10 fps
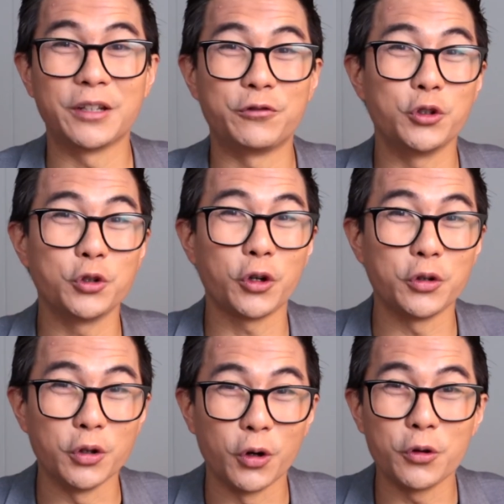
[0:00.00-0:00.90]
If you
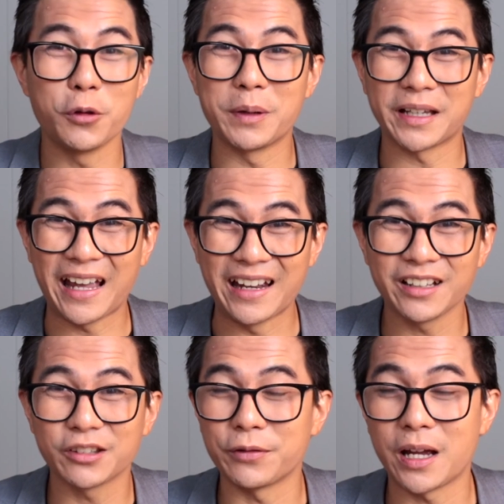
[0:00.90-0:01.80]
don't know the
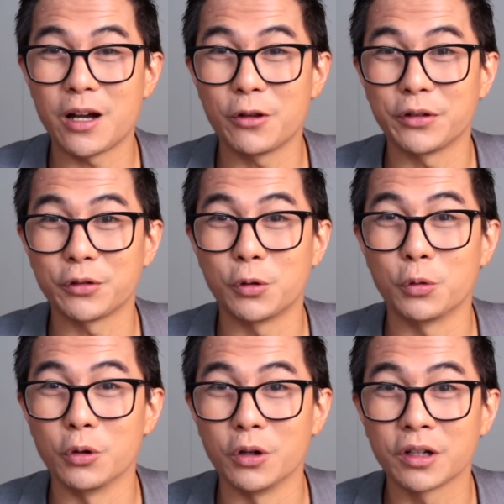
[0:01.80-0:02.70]
mechanics of how this
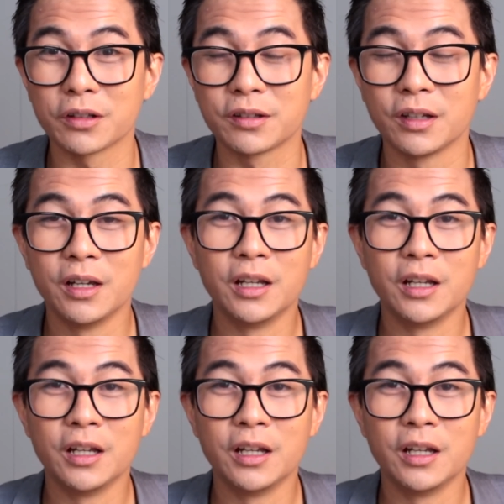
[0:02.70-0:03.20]
all works,